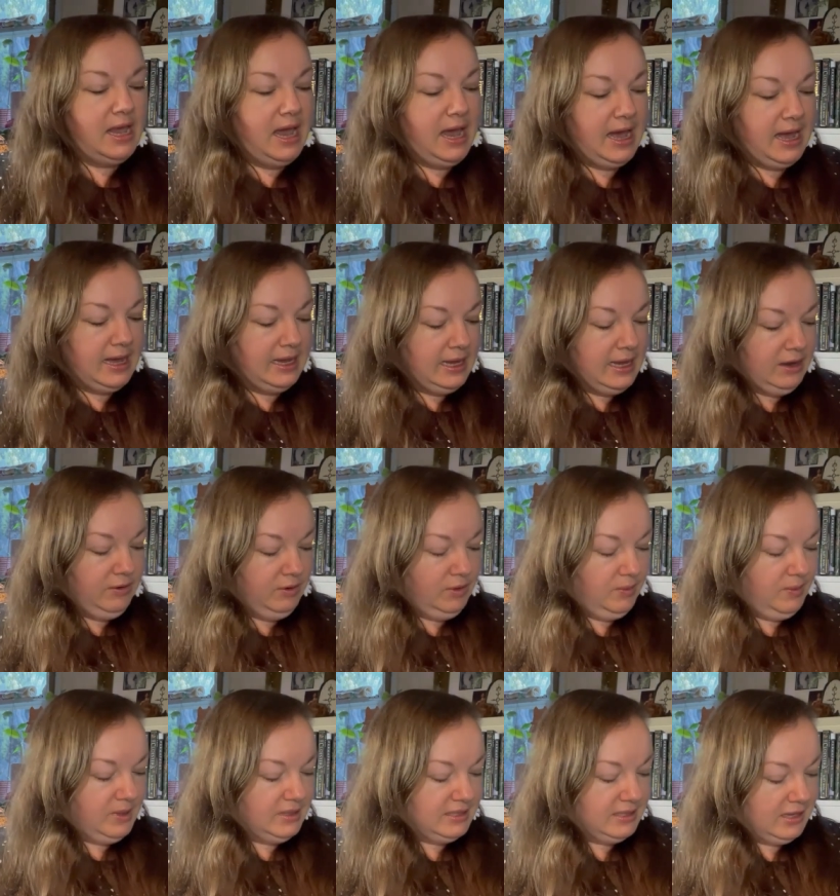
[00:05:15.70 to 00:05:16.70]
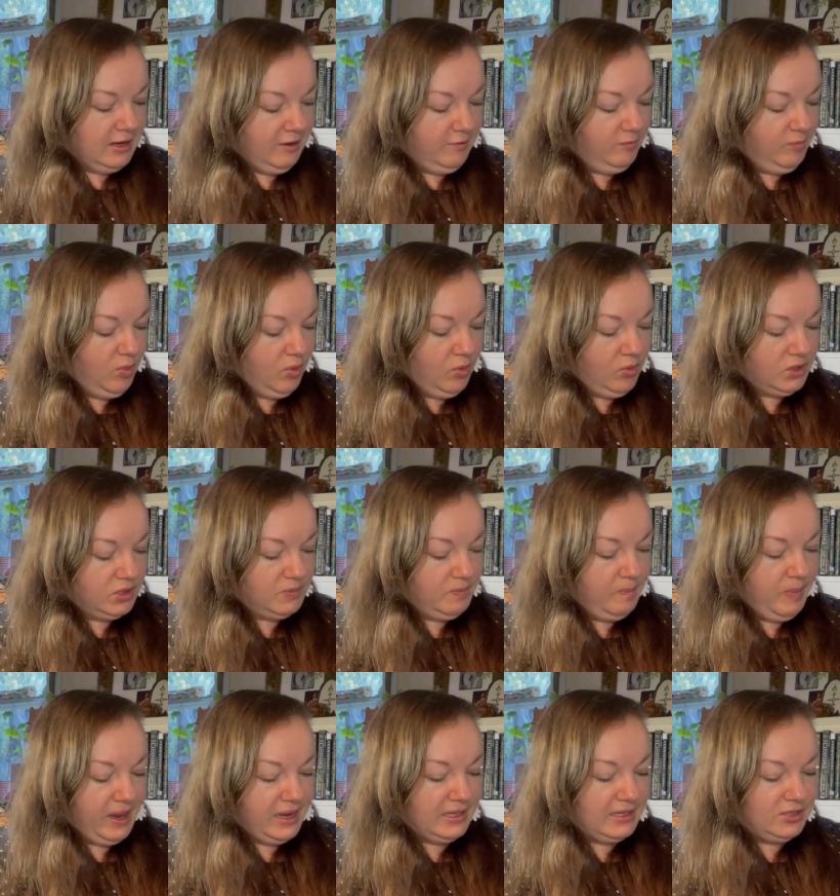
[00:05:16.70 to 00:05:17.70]
Uh, here are the ones that I've bought
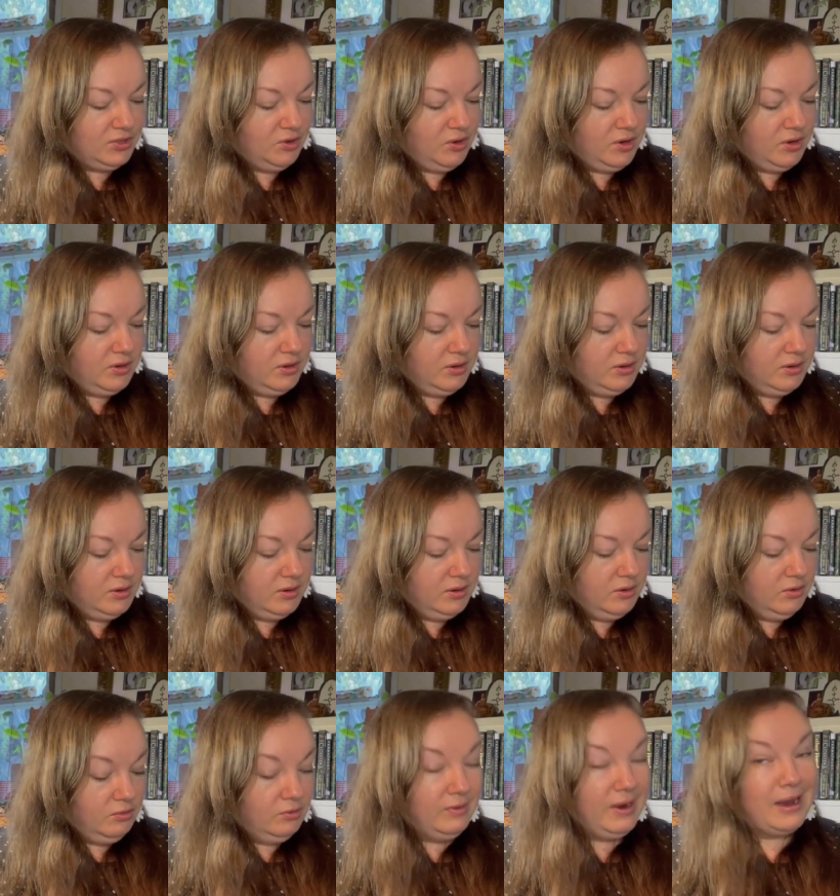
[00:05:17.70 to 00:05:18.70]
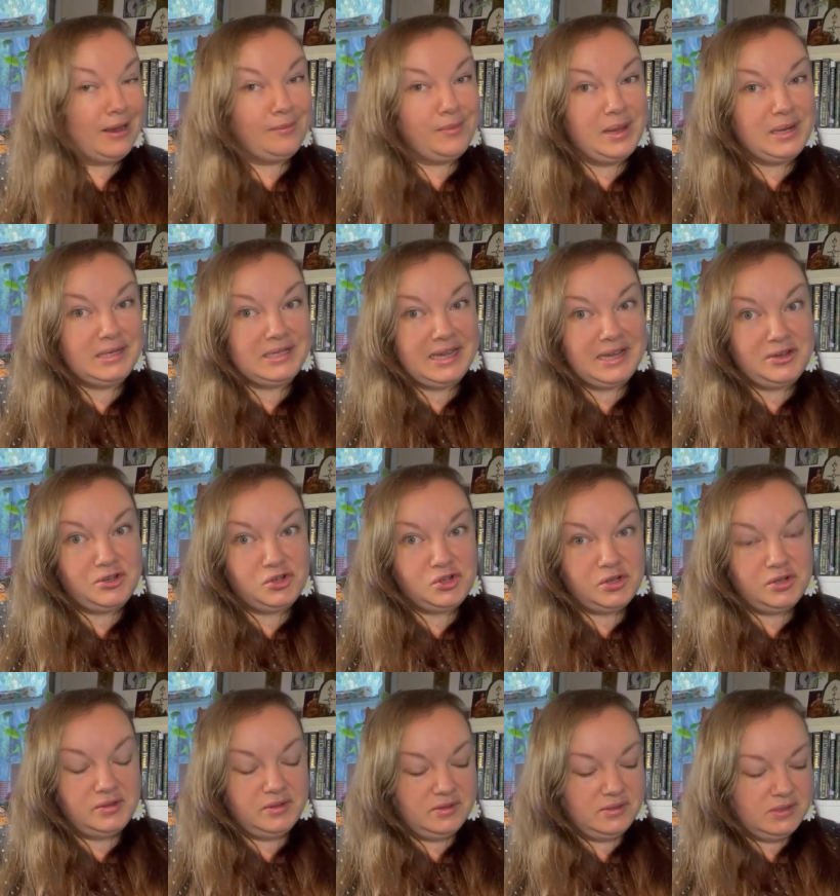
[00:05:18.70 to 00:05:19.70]
based on
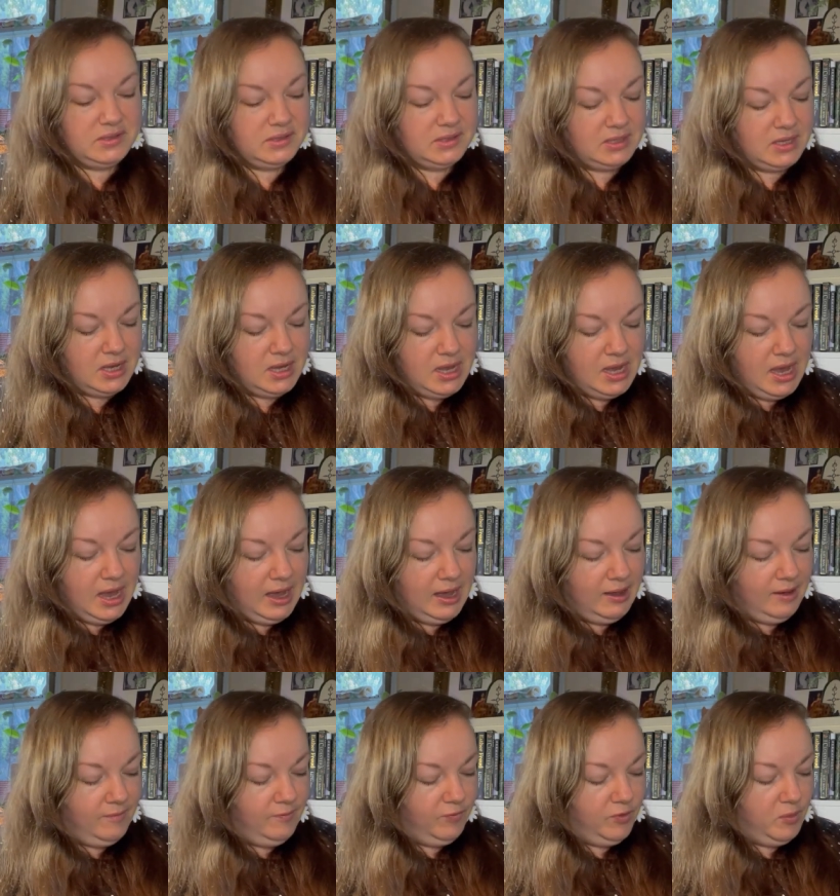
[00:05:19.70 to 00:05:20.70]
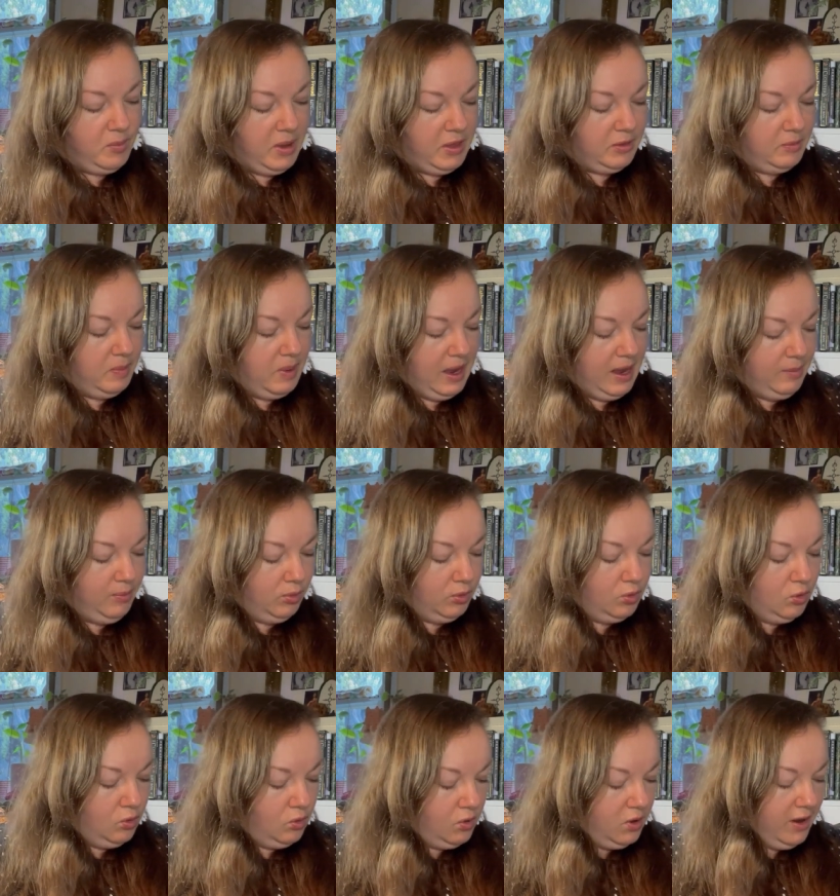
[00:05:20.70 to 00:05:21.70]
recommendations um, from other
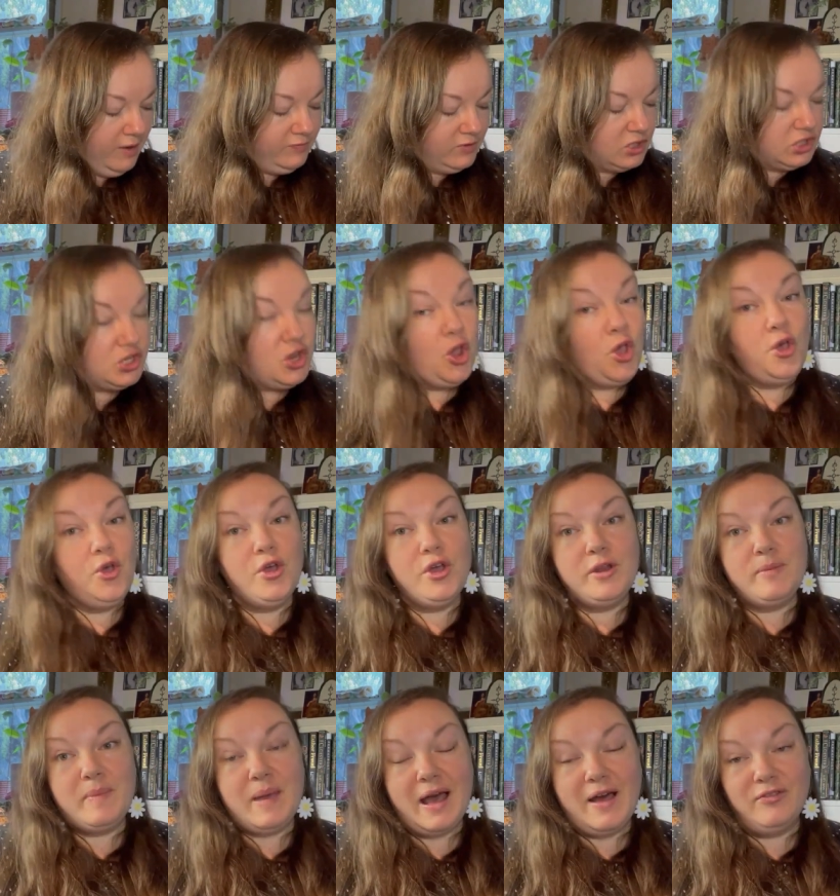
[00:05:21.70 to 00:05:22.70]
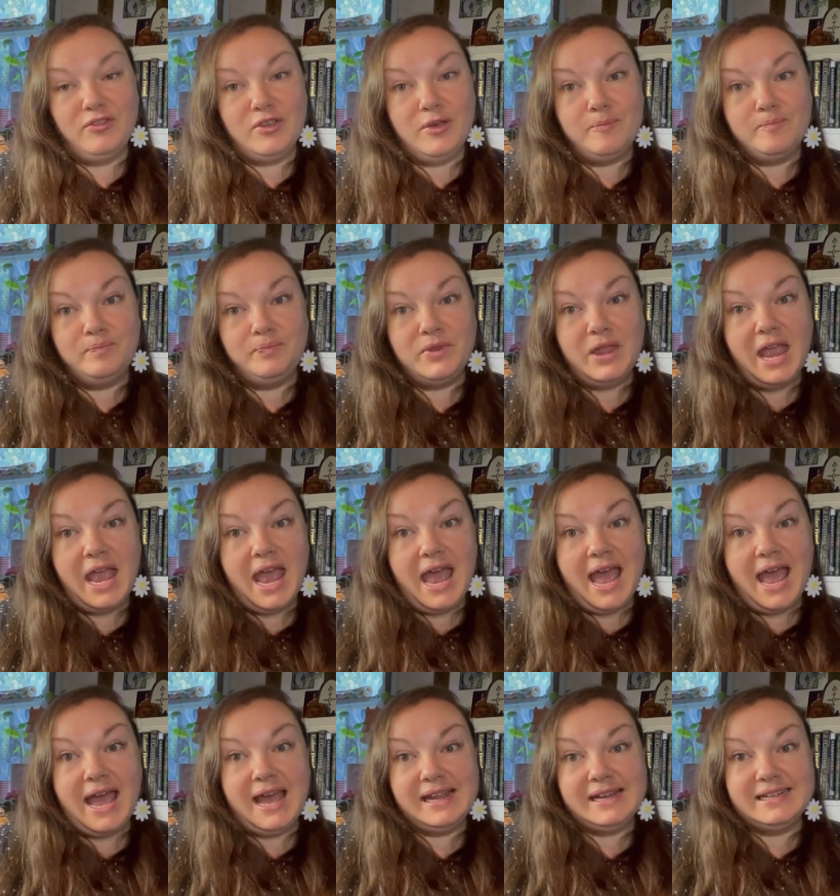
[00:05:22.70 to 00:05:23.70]
people or I've just heard about them
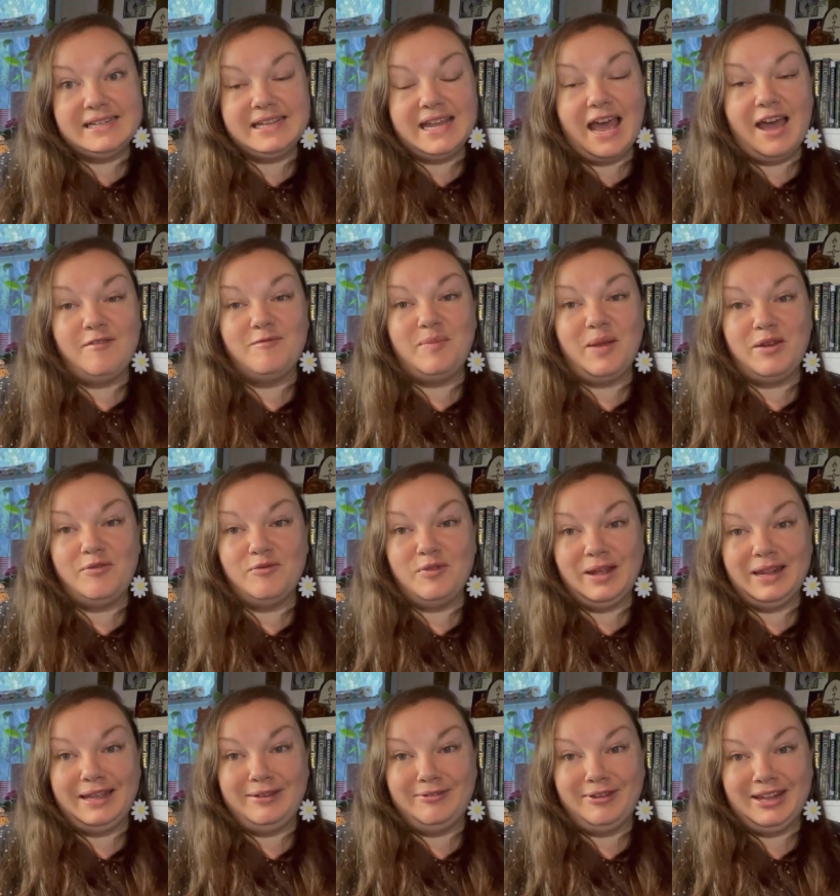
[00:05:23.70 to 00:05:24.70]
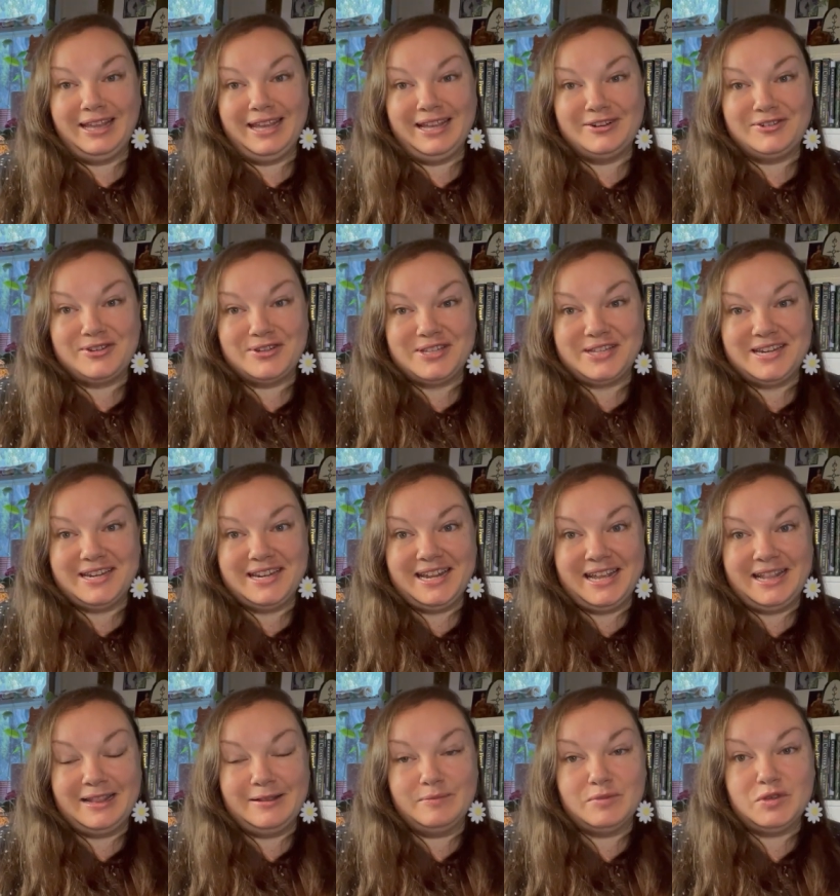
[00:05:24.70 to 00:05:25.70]
and have been really really interested
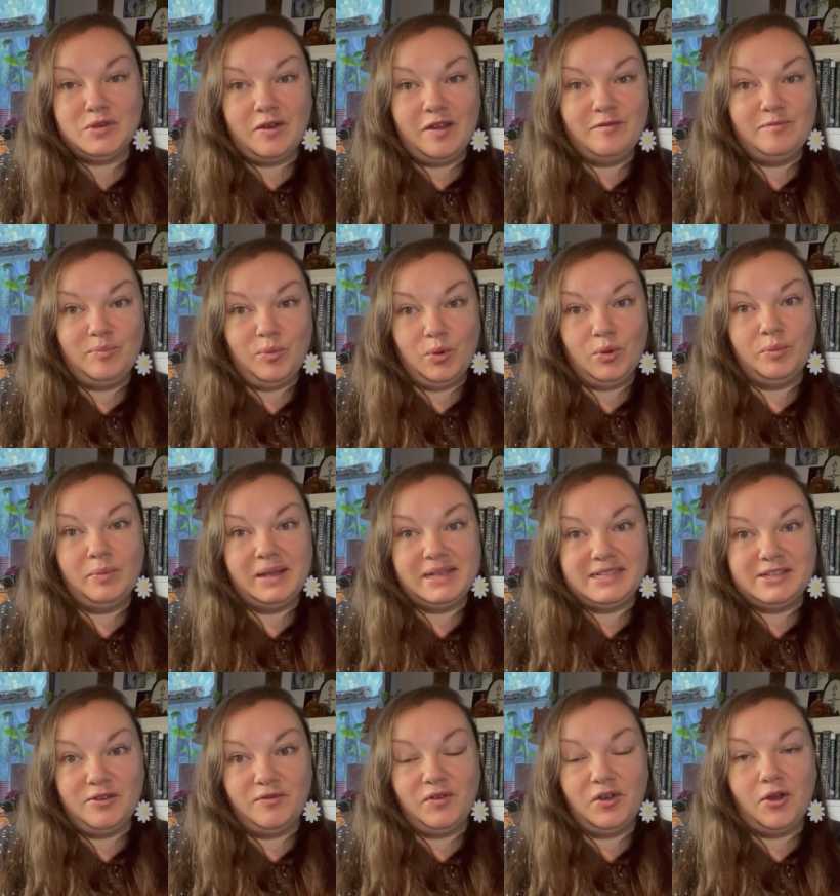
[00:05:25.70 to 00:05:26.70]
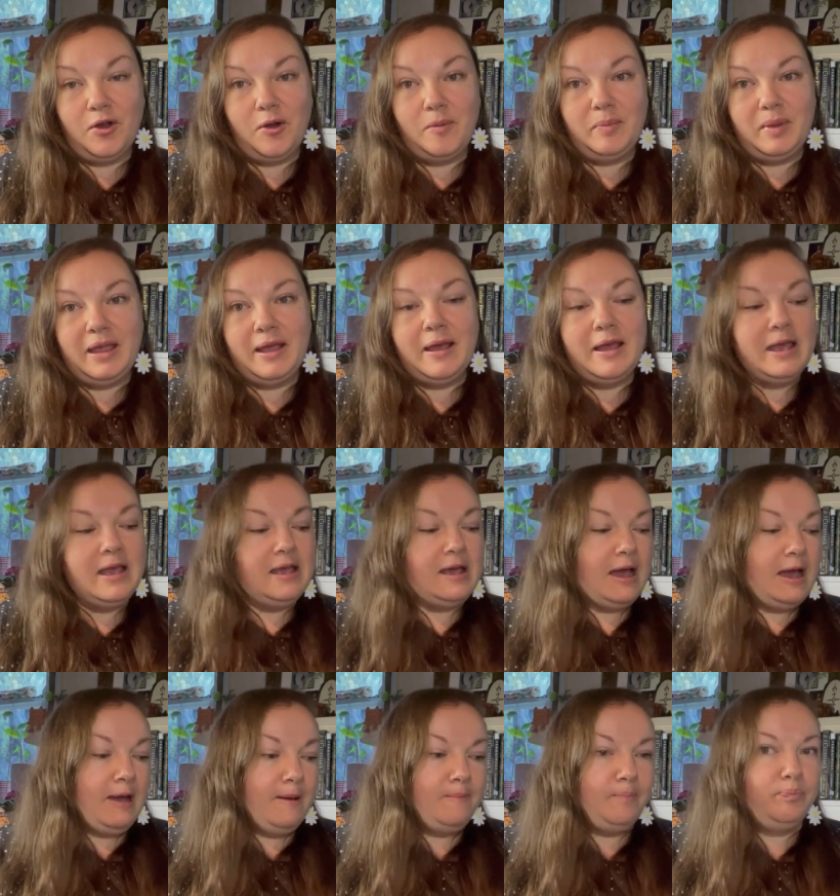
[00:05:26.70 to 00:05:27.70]
in them so I've bought myself a copy
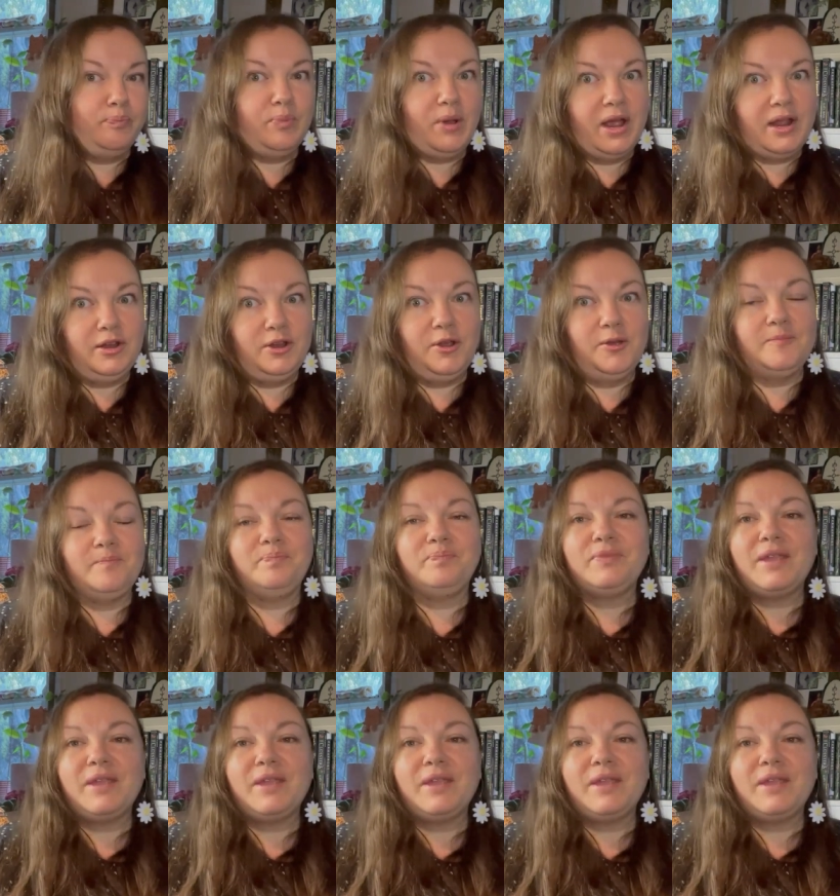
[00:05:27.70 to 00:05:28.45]
um, brand new.